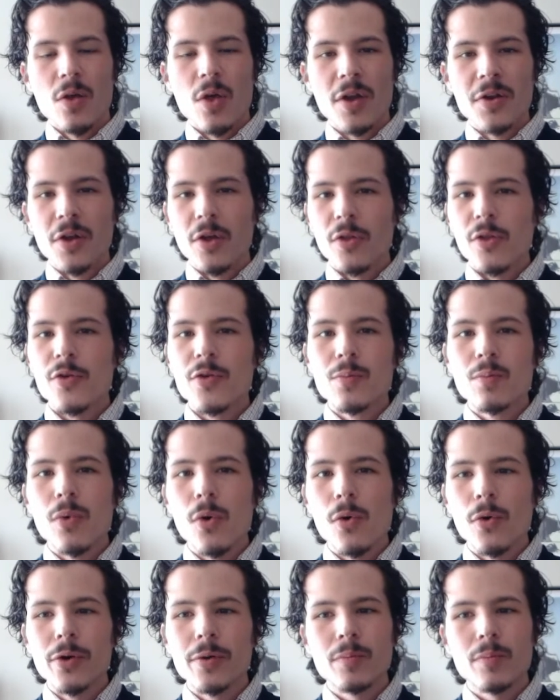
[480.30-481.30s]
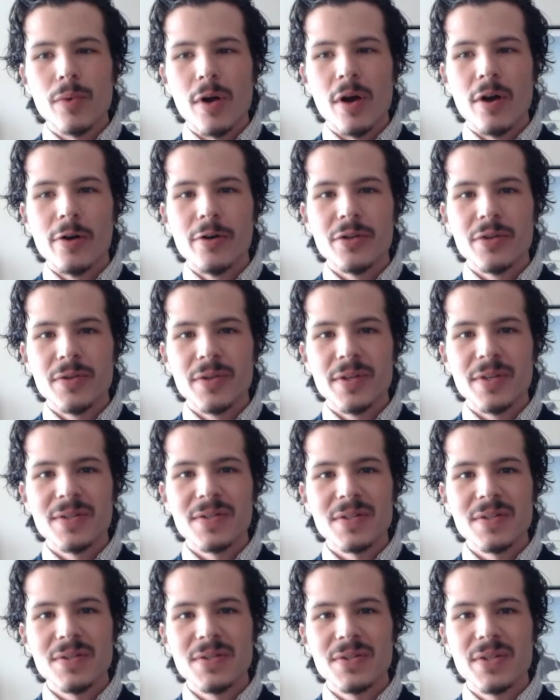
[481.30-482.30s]
another important part in
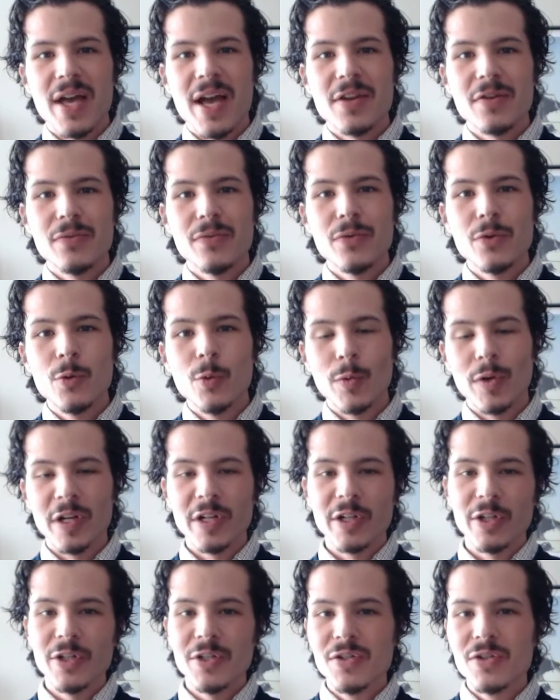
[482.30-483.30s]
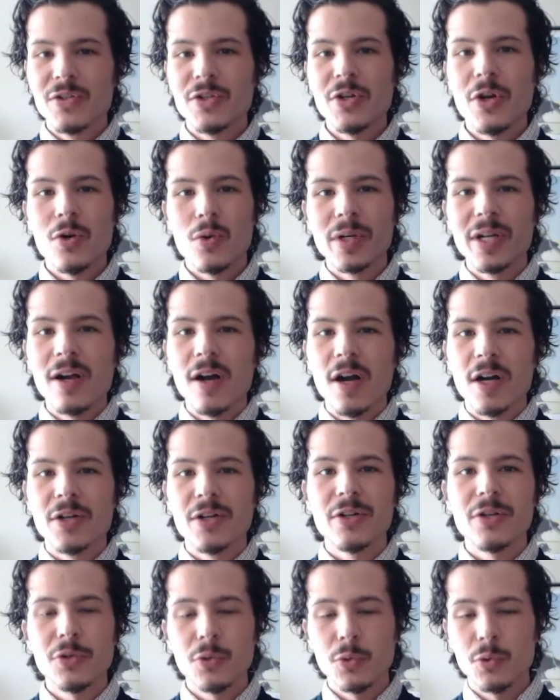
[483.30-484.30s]
this is that if you were a good stone
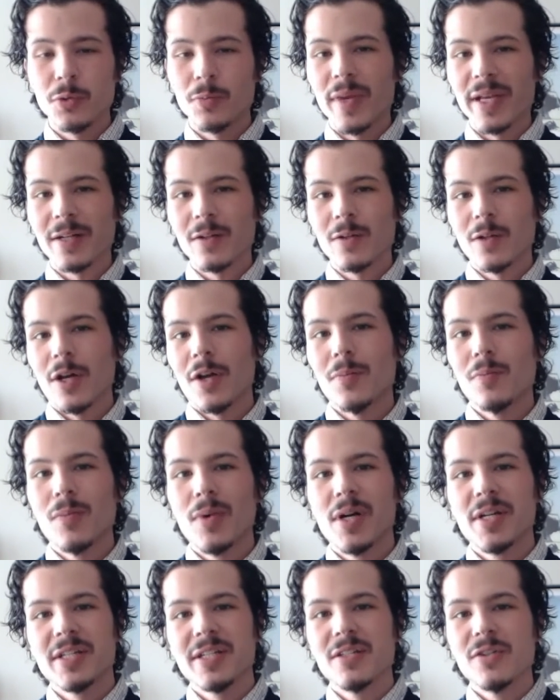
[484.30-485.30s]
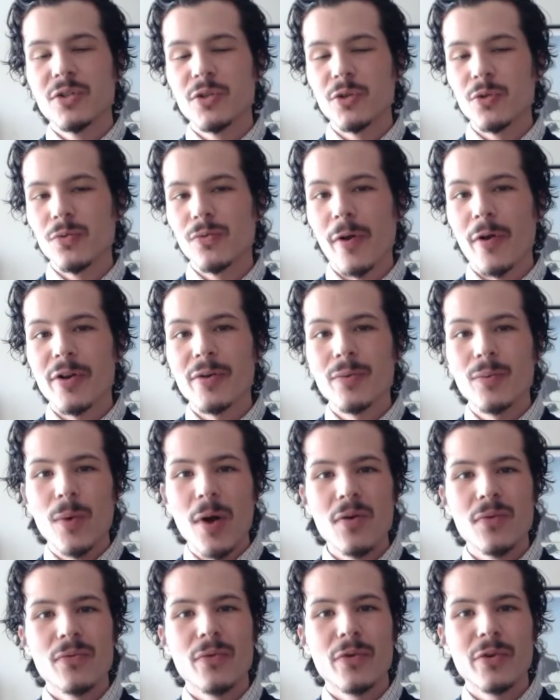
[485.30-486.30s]
cutter, you could make a lot of money and do very
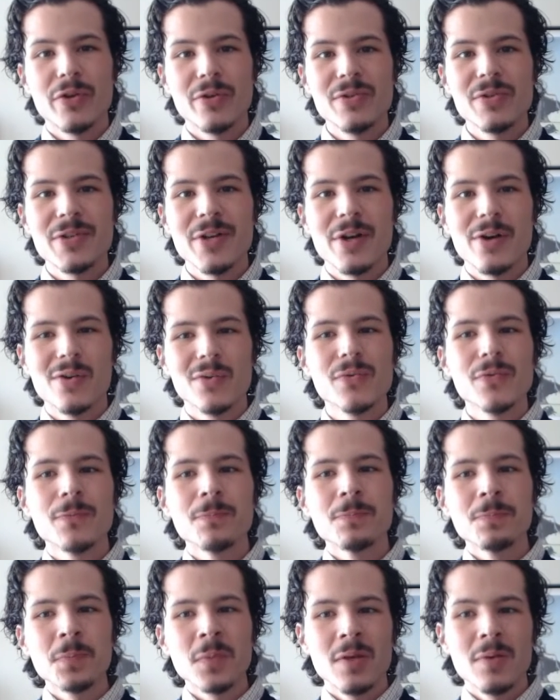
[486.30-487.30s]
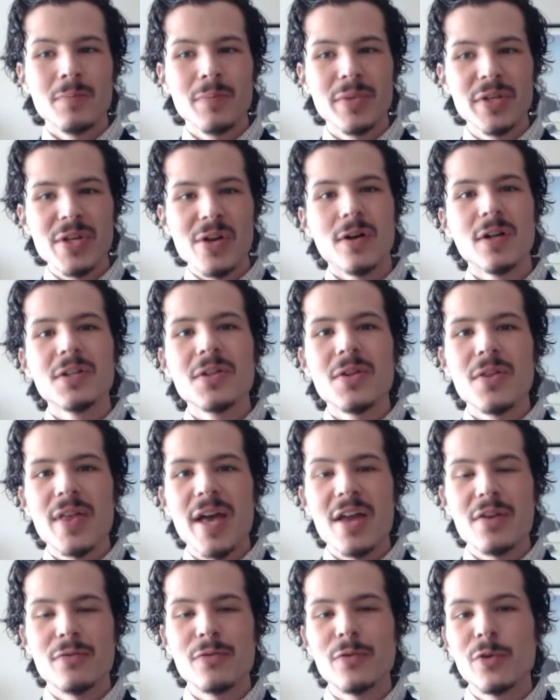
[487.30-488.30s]
well for yourself. Beyond
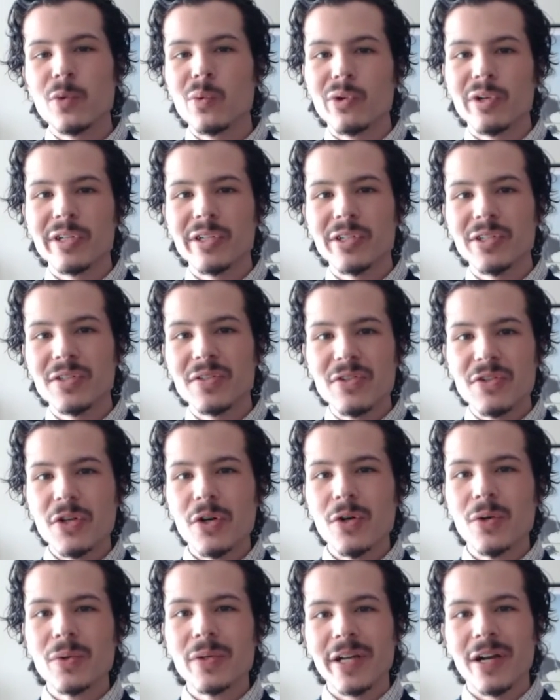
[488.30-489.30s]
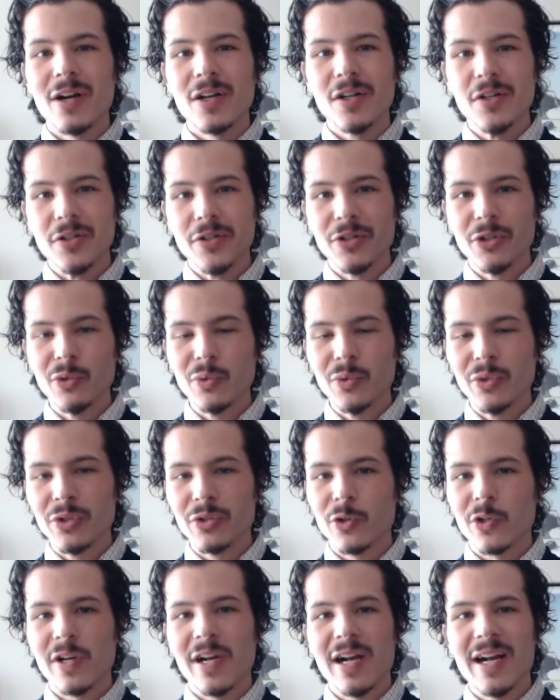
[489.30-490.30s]
that, if you were a good stone cutter, you could
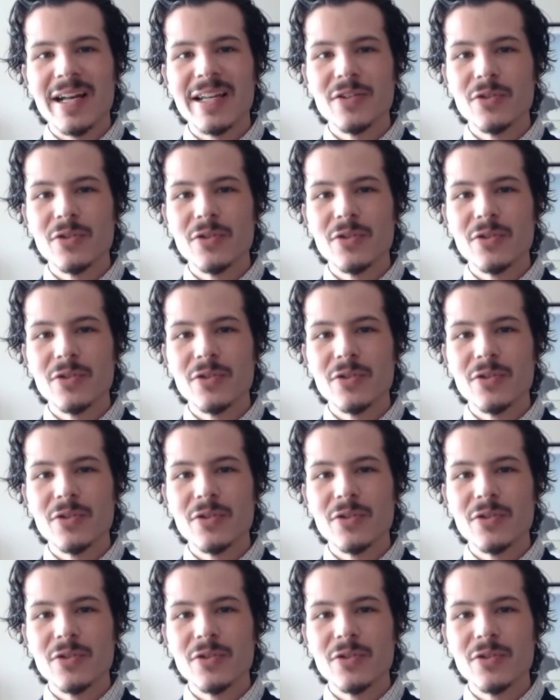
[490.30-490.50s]
try